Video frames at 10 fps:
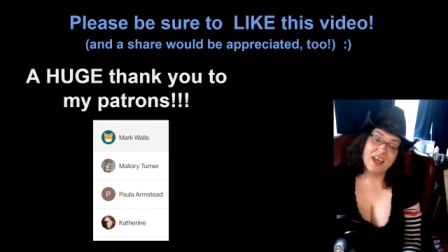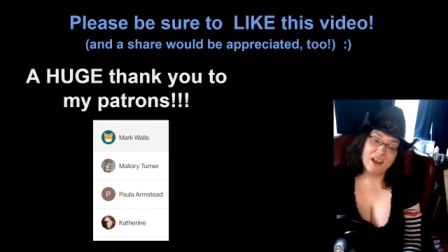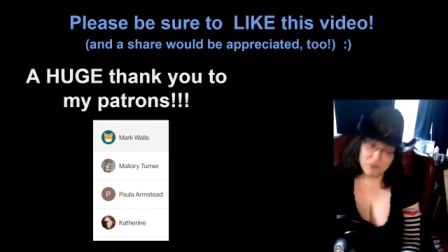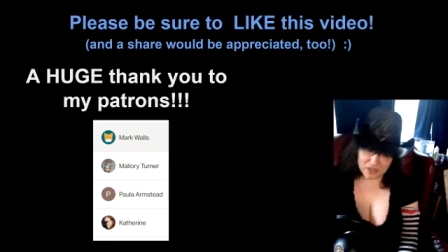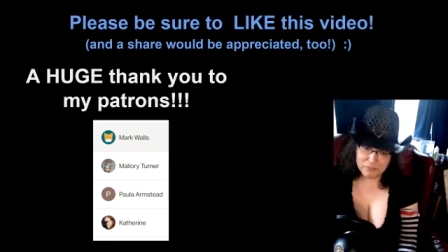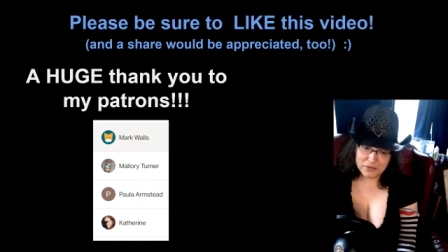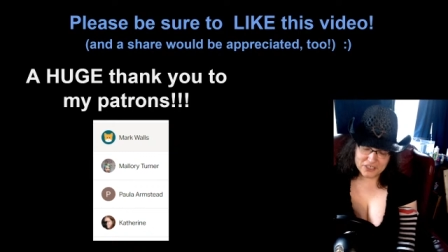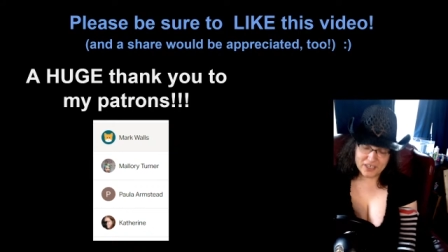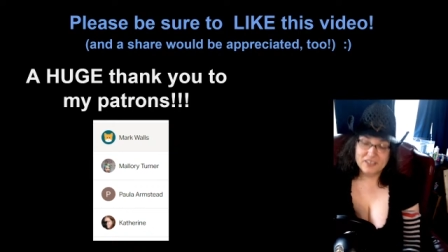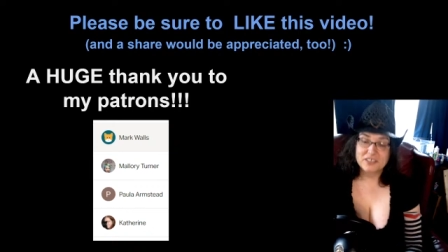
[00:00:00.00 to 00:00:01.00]
I really
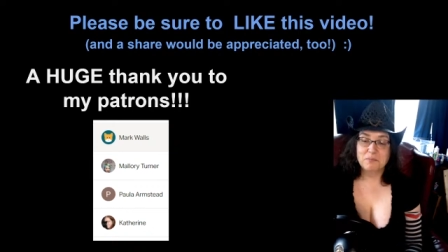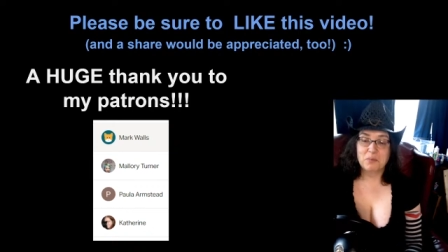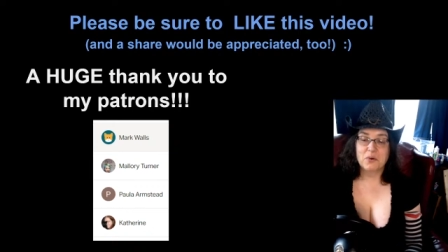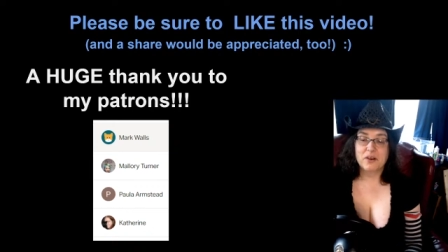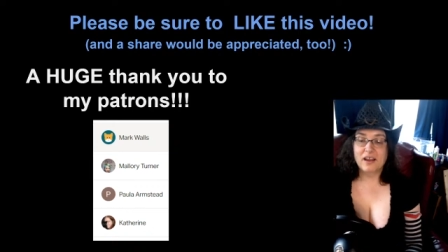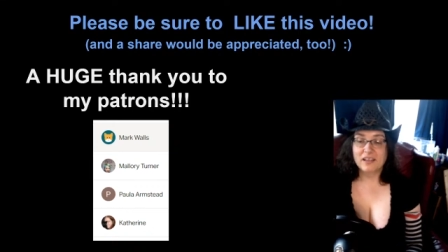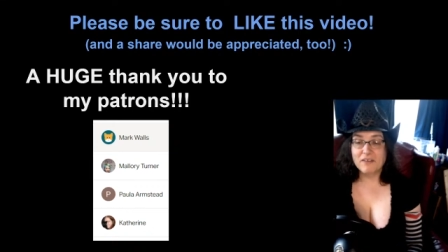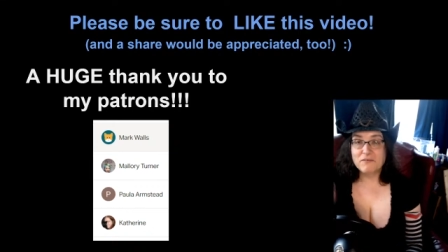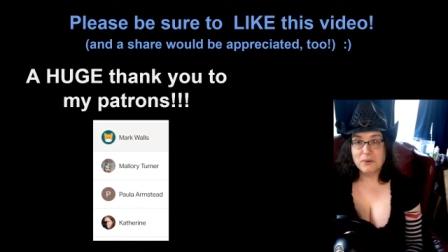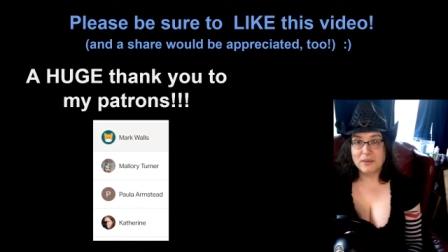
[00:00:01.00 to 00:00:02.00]
appreciate the support. I
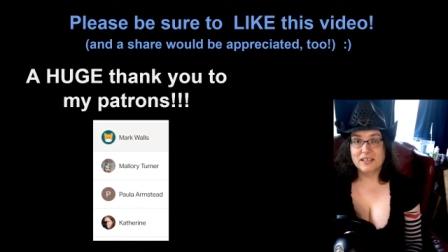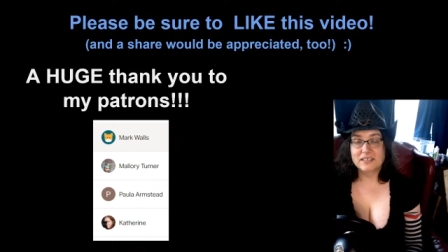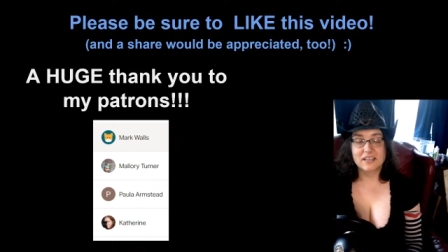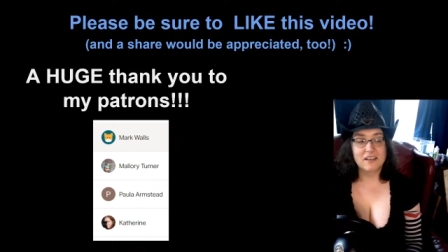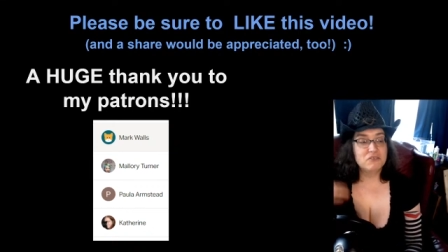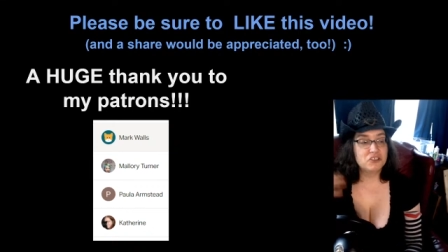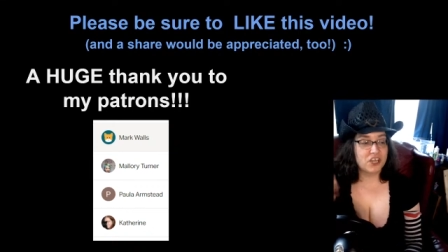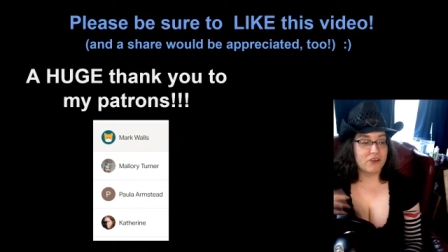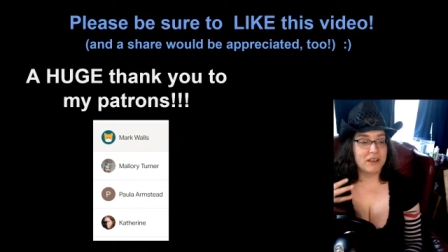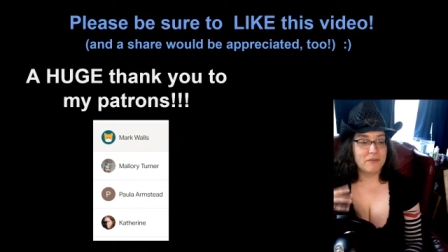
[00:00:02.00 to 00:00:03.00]
love doing this. I love
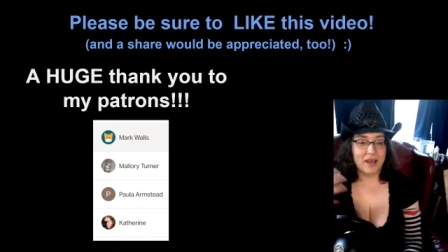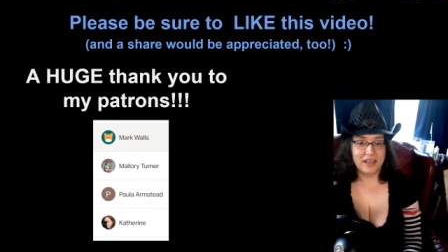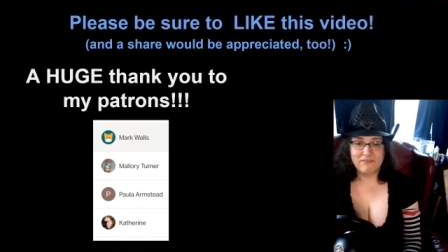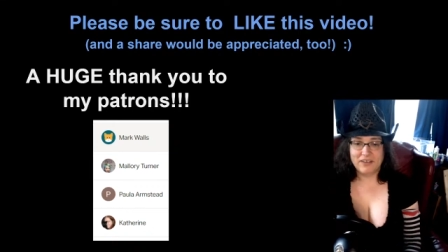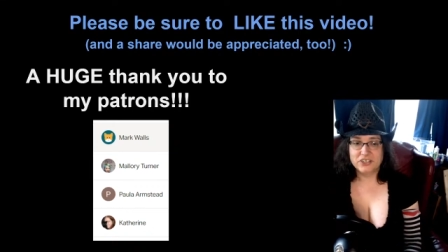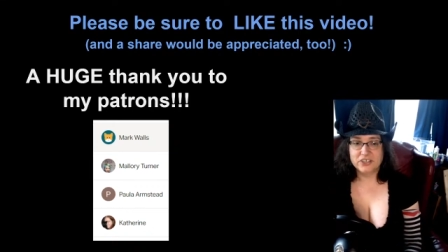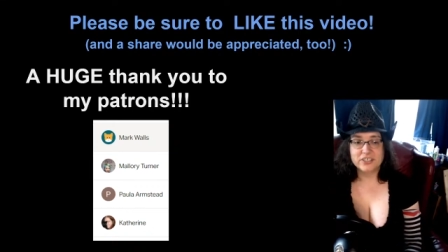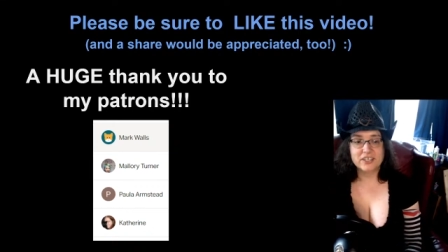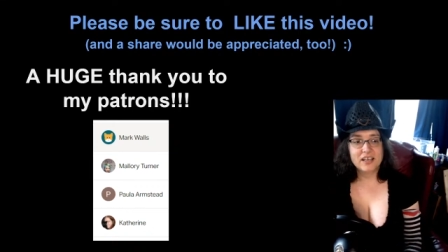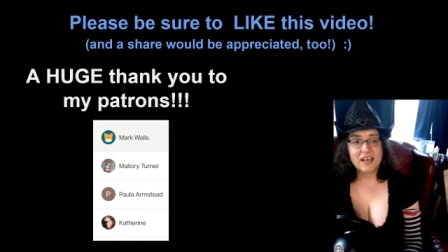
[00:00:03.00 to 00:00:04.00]
sharing my
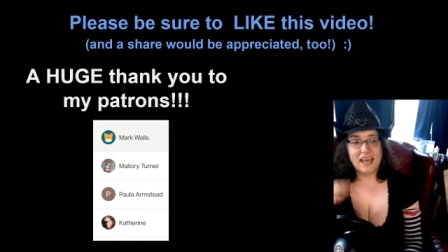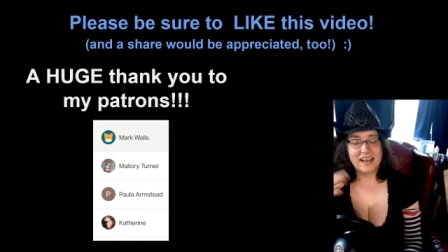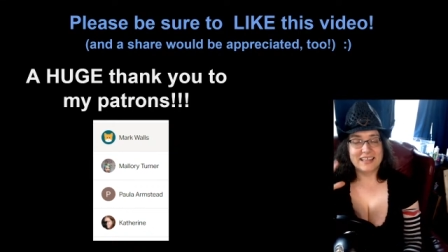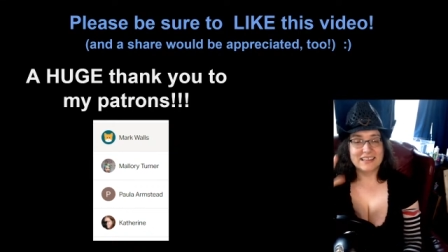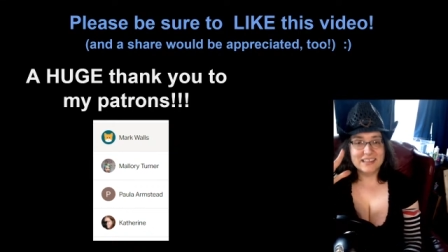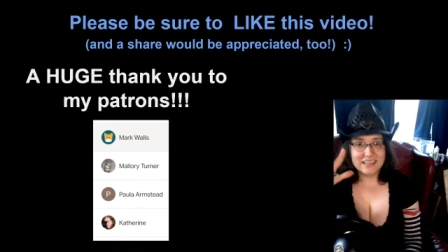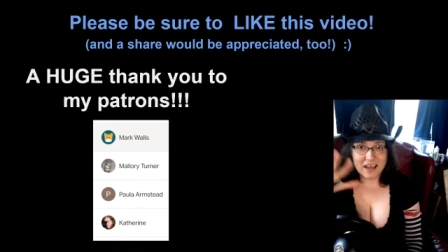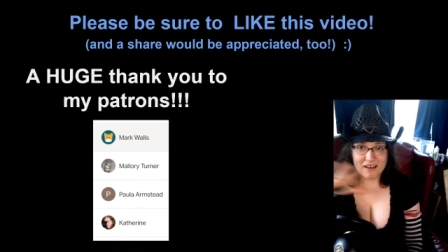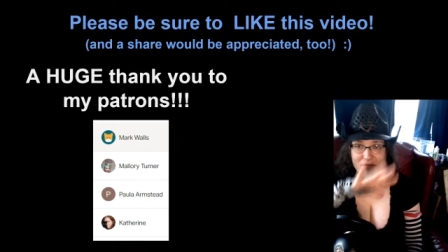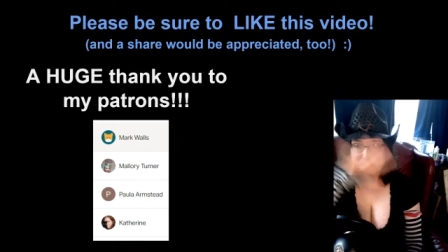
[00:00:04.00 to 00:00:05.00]
adventures, and I
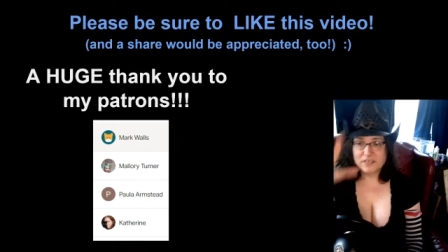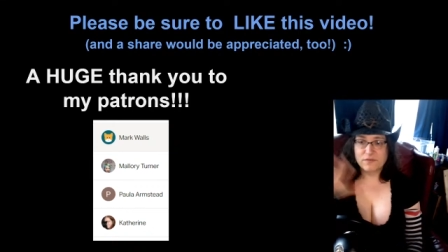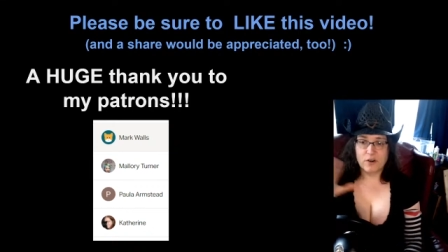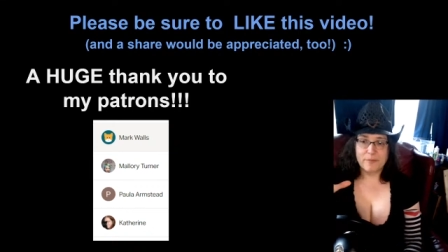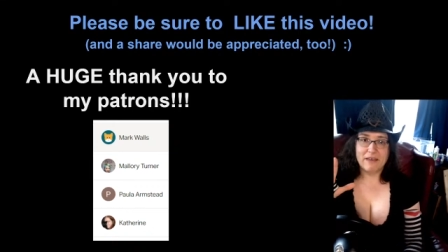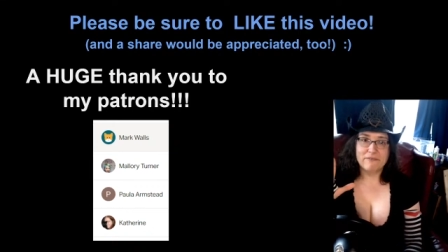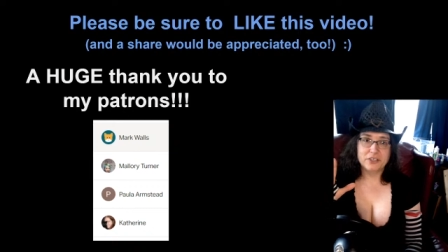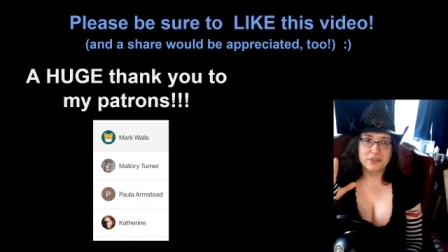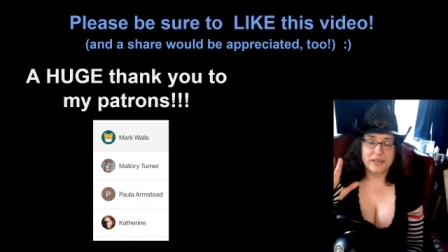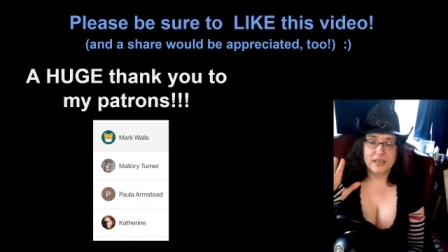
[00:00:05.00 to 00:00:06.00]
love this format for
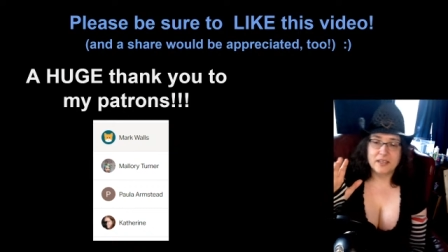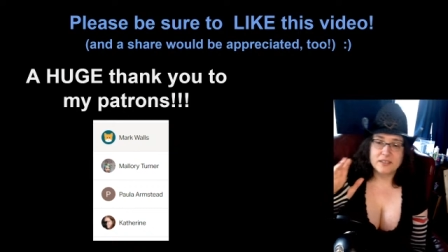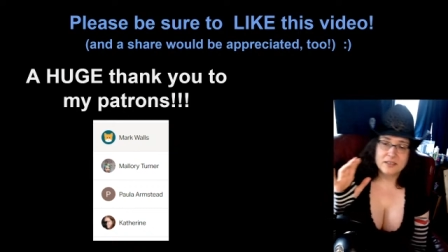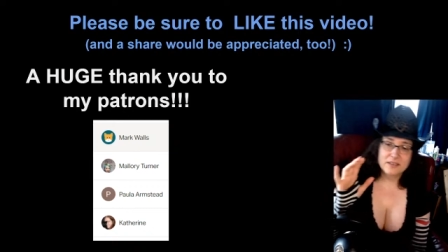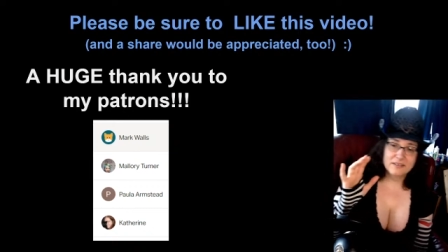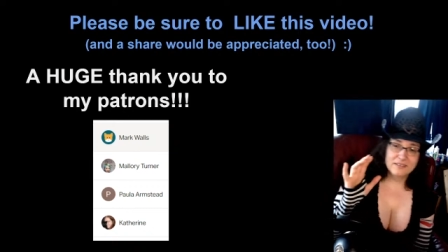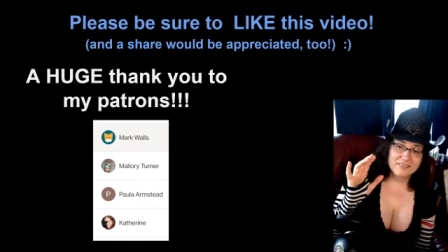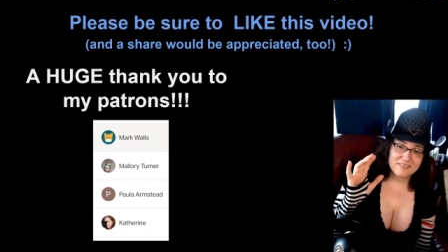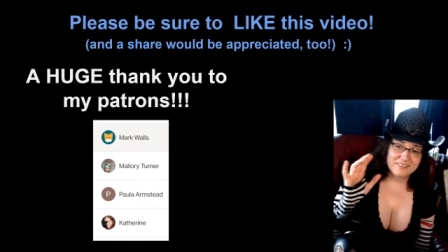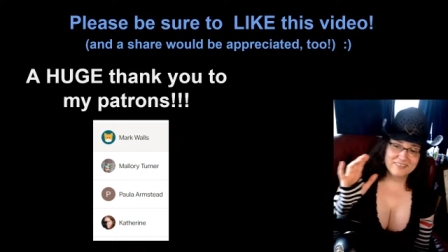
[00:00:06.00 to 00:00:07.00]
doing it.
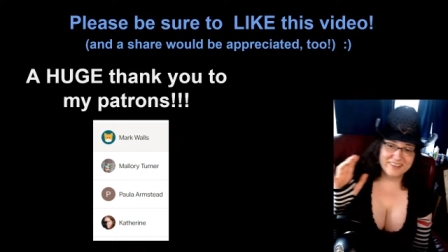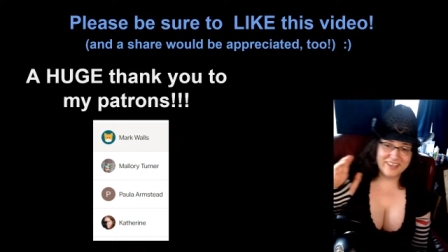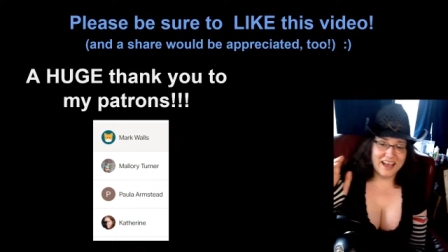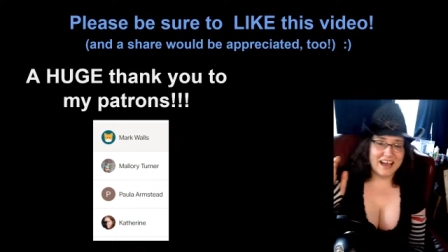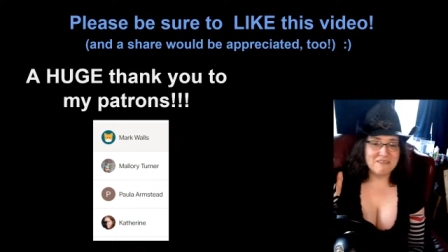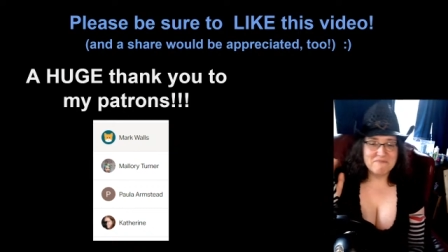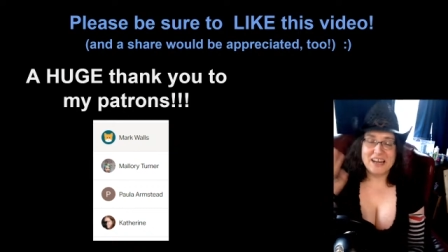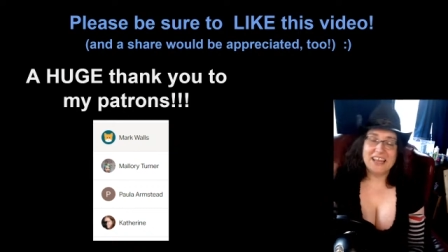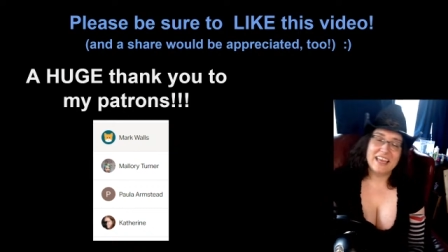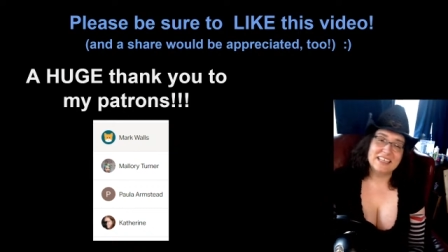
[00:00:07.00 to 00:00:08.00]
Um, but
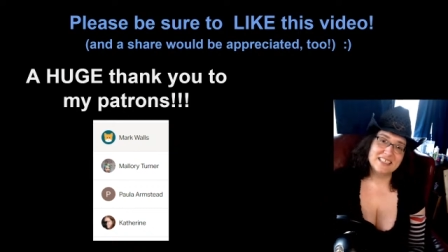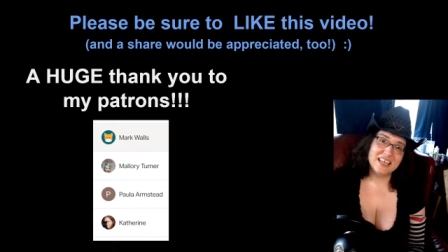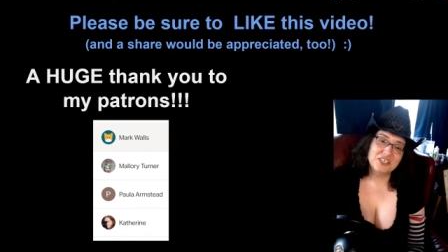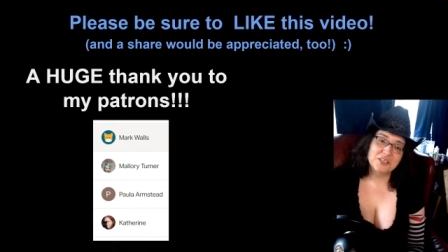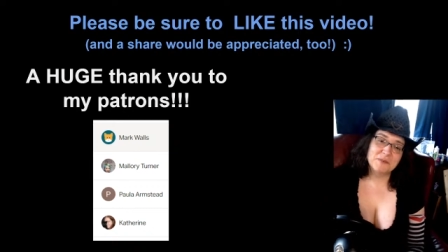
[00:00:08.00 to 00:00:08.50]
in any case, thank you so